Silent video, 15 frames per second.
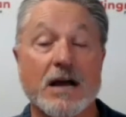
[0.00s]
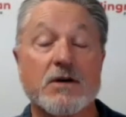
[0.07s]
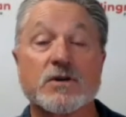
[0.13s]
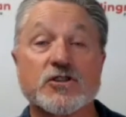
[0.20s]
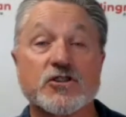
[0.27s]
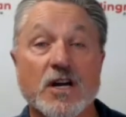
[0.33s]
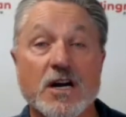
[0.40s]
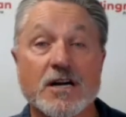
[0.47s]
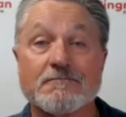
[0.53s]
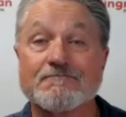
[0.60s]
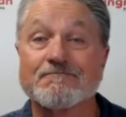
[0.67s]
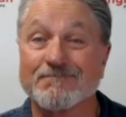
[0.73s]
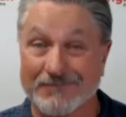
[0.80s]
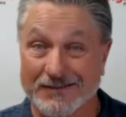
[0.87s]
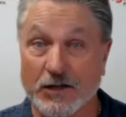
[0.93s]
when I was
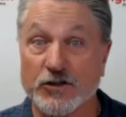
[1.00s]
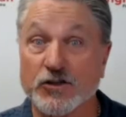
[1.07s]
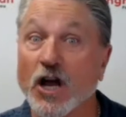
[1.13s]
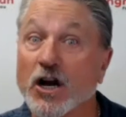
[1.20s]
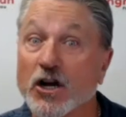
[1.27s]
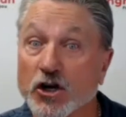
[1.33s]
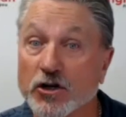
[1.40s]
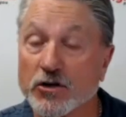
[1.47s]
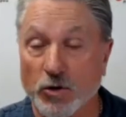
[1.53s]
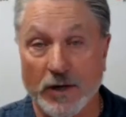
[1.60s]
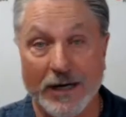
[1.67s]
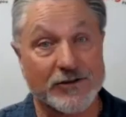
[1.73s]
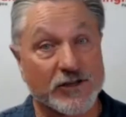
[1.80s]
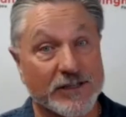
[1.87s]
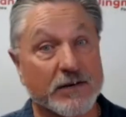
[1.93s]
young, younger,
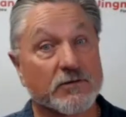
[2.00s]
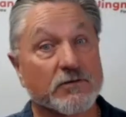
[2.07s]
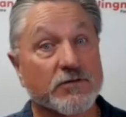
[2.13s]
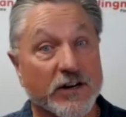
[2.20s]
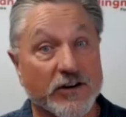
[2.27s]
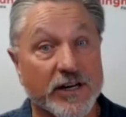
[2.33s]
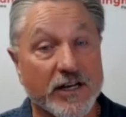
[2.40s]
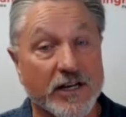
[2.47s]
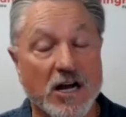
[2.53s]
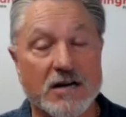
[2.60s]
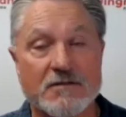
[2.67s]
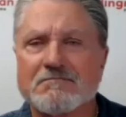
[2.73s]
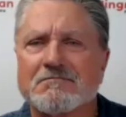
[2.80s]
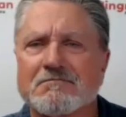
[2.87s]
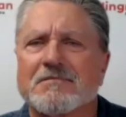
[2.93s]
or I'd say very
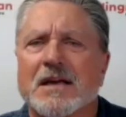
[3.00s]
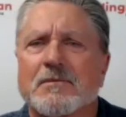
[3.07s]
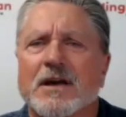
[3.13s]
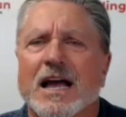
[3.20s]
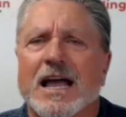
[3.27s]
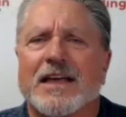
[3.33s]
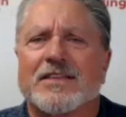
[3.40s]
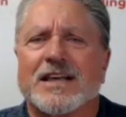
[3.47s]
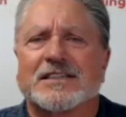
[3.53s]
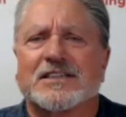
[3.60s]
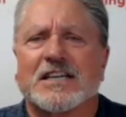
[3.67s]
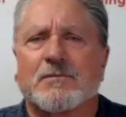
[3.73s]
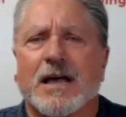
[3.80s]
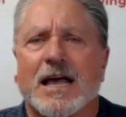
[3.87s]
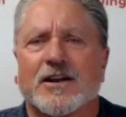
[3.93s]
young, maybe I had
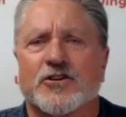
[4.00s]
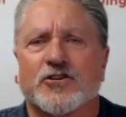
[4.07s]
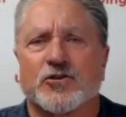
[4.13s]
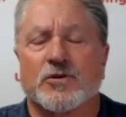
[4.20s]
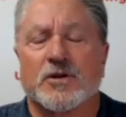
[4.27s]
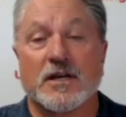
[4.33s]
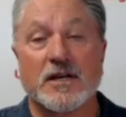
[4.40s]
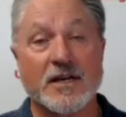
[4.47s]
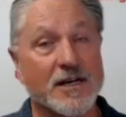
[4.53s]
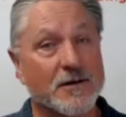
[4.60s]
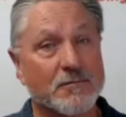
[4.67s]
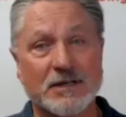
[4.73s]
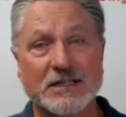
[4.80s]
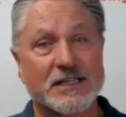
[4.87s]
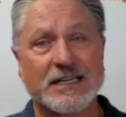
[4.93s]
that same attitude.
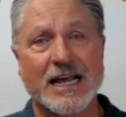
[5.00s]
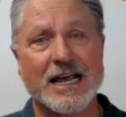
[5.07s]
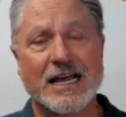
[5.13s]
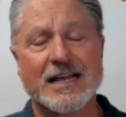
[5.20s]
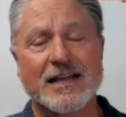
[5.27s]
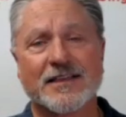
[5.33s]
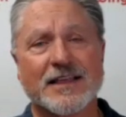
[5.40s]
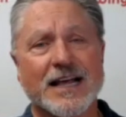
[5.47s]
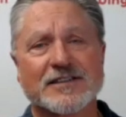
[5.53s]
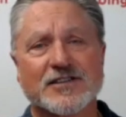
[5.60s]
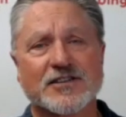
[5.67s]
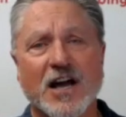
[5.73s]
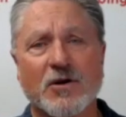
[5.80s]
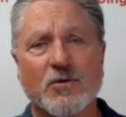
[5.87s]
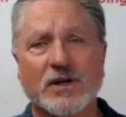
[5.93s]
Today,
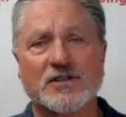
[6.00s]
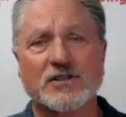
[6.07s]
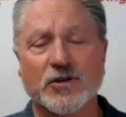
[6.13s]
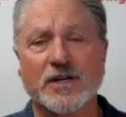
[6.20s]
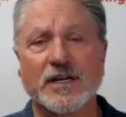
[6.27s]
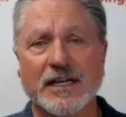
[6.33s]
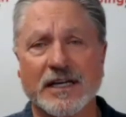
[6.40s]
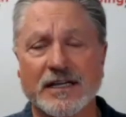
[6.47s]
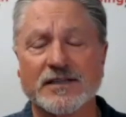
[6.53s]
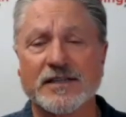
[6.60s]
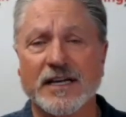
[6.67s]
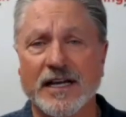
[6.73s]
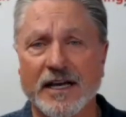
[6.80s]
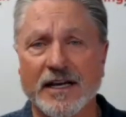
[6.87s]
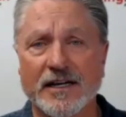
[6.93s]
that's not what's going to get
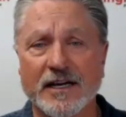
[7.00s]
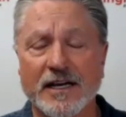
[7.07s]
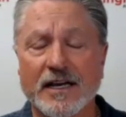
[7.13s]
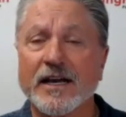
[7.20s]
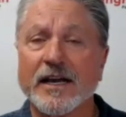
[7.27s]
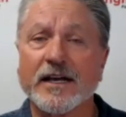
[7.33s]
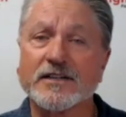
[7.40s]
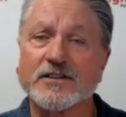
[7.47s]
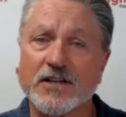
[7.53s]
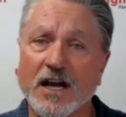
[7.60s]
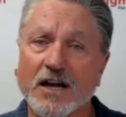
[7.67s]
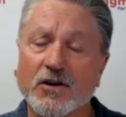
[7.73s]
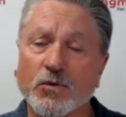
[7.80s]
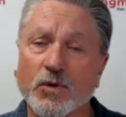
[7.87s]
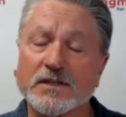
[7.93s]
us ahead. And it's
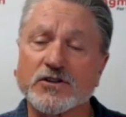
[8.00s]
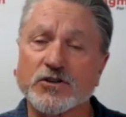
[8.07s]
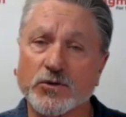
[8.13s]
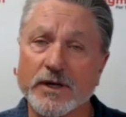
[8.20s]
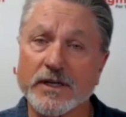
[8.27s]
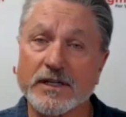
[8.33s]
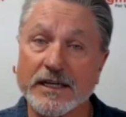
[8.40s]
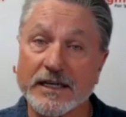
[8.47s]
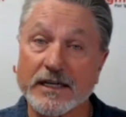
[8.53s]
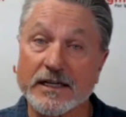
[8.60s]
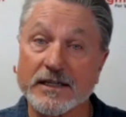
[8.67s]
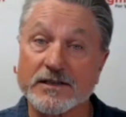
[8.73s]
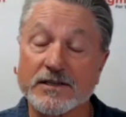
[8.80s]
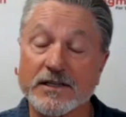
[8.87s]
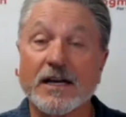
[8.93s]
not what's going to
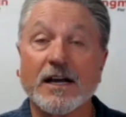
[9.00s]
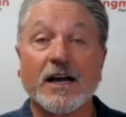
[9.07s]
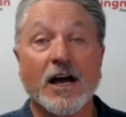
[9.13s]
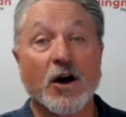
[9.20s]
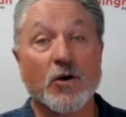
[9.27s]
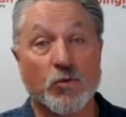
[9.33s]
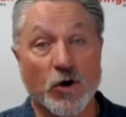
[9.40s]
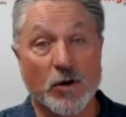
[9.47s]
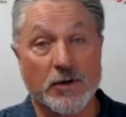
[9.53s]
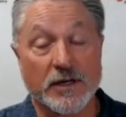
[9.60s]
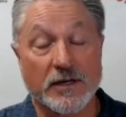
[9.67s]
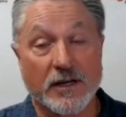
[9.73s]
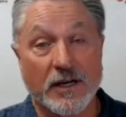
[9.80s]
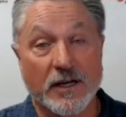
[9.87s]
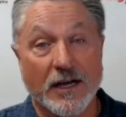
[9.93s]
get us a
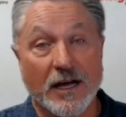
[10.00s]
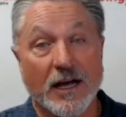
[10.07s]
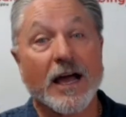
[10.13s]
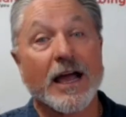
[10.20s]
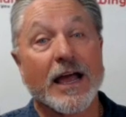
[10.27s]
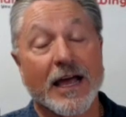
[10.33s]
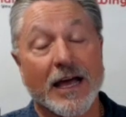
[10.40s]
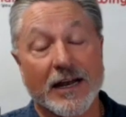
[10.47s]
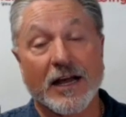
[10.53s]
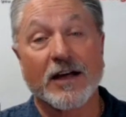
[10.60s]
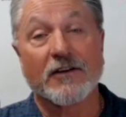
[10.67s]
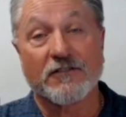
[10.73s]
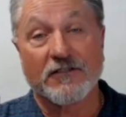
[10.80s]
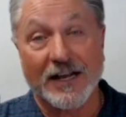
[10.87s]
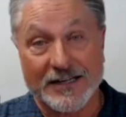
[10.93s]
woman
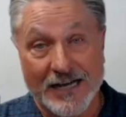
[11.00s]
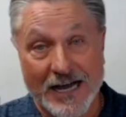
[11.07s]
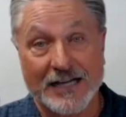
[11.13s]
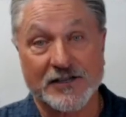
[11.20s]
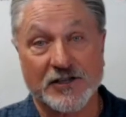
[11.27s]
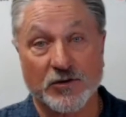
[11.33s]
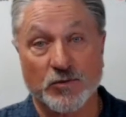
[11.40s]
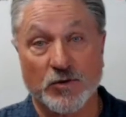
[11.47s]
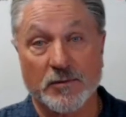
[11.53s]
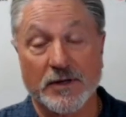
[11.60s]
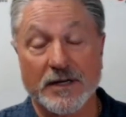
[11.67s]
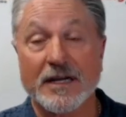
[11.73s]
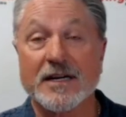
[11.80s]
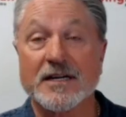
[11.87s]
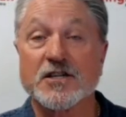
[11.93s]
and fantastic
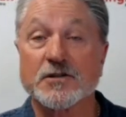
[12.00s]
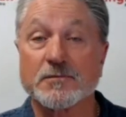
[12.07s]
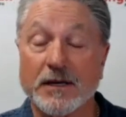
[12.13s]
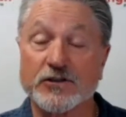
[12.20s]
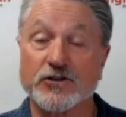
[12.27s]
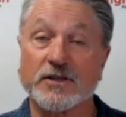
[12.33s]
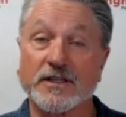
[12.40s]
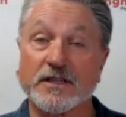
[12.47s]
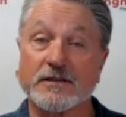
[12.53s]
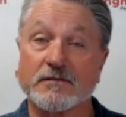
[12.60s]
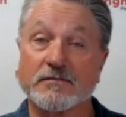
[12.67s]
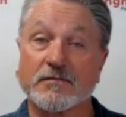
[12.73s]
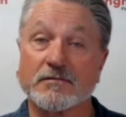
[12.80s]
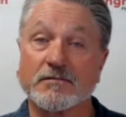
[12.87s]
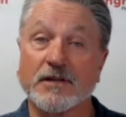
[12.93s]
woman, and
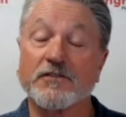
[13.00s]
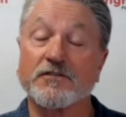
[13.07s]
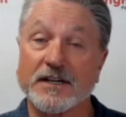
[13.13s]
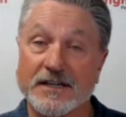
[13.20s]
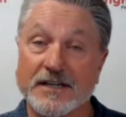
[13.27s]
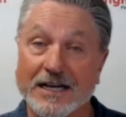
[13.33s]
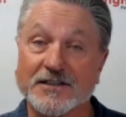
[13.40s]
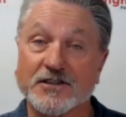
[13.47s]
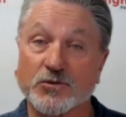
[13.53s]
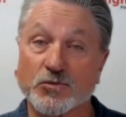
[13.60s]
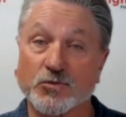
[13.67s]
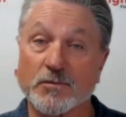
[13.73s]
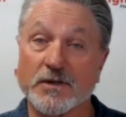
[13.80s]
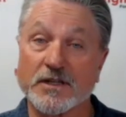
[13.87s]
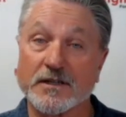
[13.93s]
especially
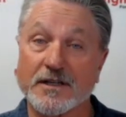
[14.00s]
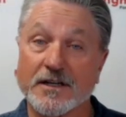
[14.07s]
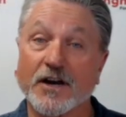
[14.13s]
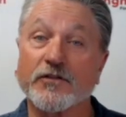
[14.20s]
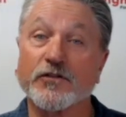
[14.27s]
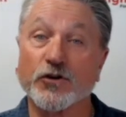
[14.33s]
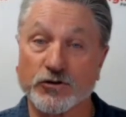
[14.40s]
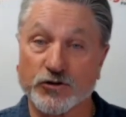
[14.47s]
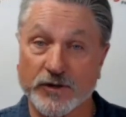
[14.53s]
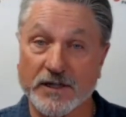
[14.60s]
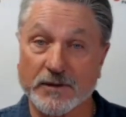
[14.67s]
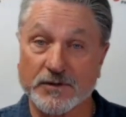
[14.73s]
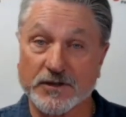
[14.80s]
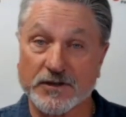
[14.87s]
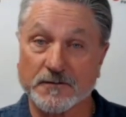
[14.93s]
fantastic woman in your
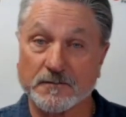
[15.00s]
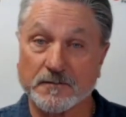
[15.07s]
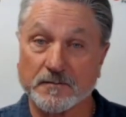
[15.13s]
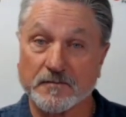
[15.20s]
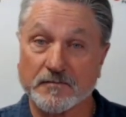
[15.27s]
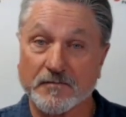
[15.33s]
dreams.